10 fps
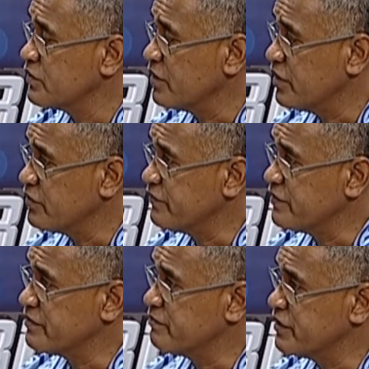So out of
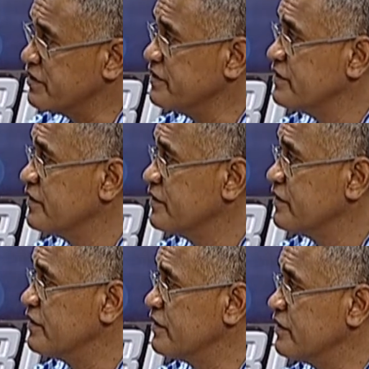that money,
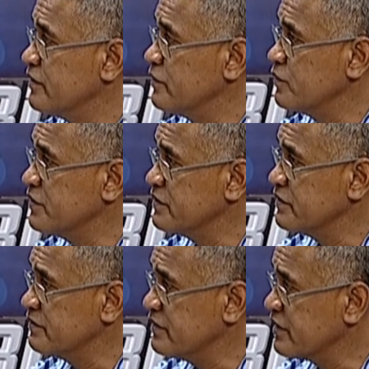
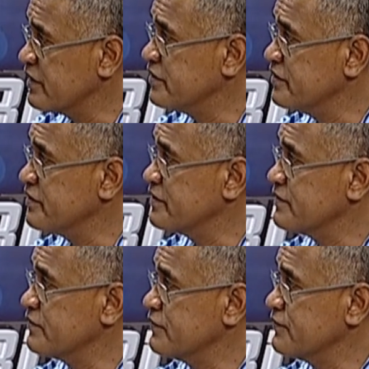we declared
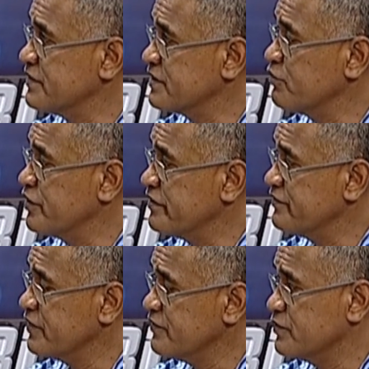interest of
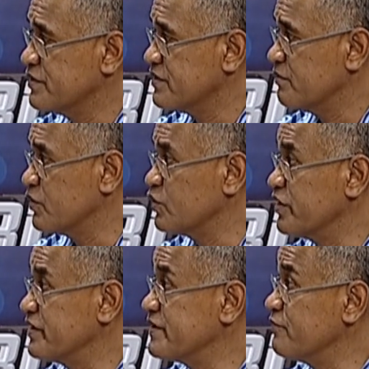6.35. It's about
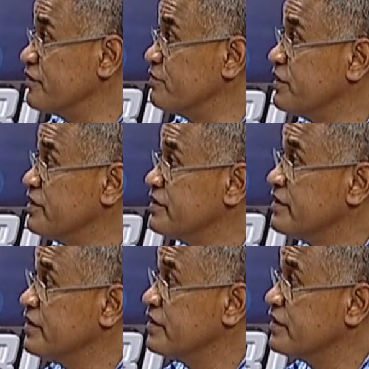270 million
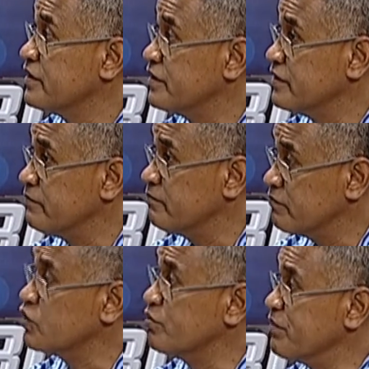
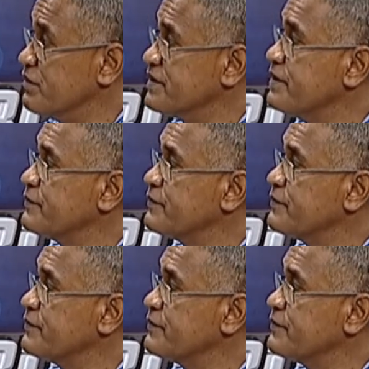to members.